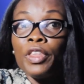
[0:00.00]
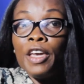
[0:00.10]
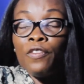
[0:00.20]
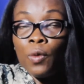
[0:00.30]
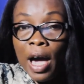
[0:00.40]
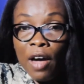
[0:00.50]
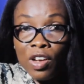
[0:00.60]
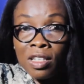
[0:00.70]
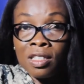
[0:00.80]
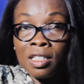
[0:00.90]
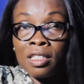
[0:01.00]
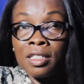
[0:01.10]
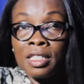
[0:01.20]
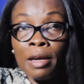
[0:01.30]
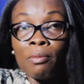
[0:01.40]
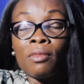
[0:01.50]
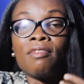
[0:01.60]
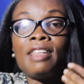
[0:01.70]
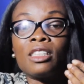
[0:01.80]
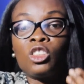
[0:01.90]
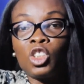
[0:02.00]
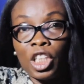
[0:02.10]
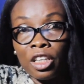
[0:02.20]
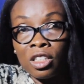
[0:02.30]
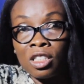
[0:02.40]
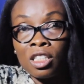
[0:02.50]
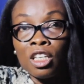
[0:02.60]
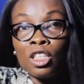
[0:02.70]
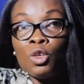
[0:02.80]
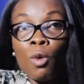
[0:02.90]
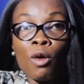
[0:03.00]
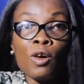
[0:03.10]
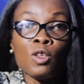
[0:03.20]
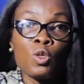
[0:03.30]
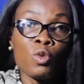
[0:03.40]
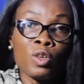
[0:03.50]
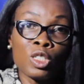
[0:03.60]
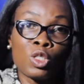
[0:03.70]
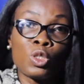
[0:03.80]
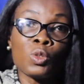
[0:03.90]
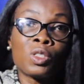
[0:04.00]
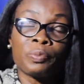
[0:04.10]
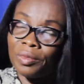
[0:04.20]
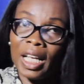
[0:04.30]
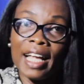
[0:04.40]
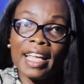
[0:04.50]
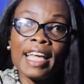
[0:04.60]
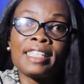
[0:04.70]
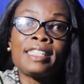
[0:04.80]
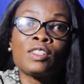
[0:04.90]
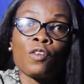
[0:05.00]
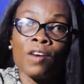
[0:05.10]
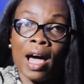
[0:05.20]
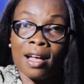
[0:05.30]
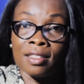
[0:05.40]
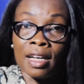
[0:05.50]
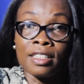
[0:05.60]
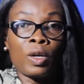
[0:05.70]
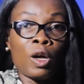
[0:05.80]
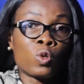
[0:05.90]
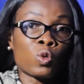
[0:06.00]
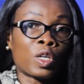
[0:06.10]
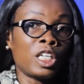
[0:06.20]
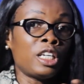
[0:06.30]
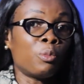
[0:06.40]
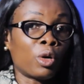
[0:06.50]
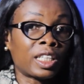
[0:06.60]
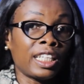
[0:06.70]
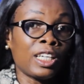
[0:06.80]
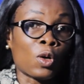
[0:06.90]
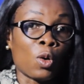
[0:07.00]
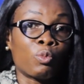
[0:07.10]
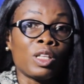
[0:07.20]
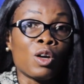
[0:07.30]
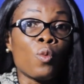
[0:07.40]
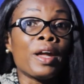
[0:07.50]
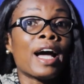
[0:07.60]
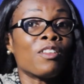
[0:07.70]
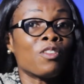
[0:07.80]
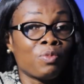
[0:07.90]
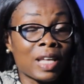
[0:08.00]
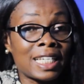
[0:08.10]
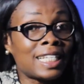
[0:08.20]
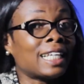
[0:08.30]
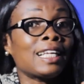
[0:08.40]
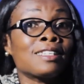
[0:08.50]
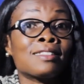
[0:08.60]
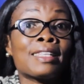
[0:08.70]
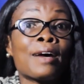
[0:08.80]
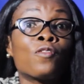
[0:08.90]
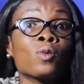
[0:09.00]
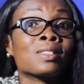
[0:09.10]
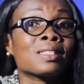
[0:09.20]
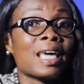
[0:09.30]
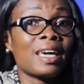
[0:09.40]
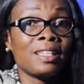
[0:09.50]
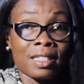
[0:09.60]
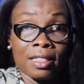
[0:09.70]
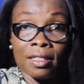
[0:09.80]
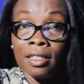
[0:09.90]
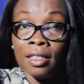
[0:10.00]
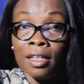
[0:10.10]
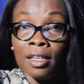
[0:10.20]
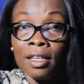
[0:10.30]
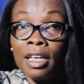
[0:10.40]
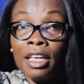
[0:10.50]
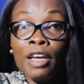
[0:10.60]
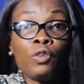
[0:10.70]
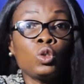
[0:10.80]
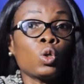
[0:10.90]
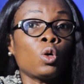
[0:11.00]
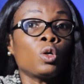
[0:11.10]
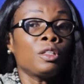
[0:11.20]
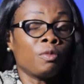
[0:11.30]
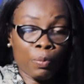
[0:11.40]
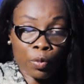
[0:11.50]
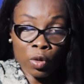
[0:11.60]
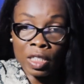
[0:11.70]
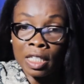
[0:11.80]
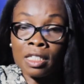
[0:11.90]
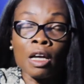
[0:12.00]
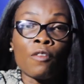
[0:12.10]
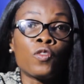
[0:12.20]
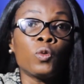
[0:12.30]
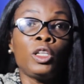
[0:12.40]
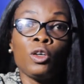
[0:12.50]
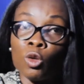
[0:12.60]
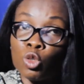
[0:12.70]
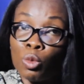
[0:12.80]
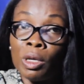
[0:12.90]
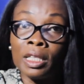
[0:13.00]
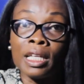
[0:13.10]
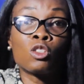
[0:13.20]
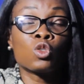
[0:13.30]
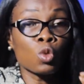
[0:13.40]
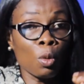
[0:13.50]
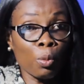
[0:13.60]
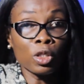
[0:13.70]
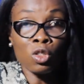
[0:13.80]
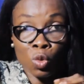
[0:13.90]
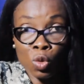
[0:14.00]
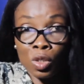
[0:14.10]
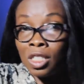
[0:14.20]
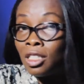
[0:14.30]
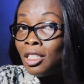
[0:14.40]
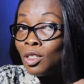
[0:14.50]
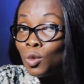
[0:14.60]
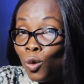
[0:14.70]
If you have a system that checks, you are going to reduce cases of hazard. When I was working in a bottling company, we have dedicated staff for sighting. Even though the processes are fully automated, somebody's duty is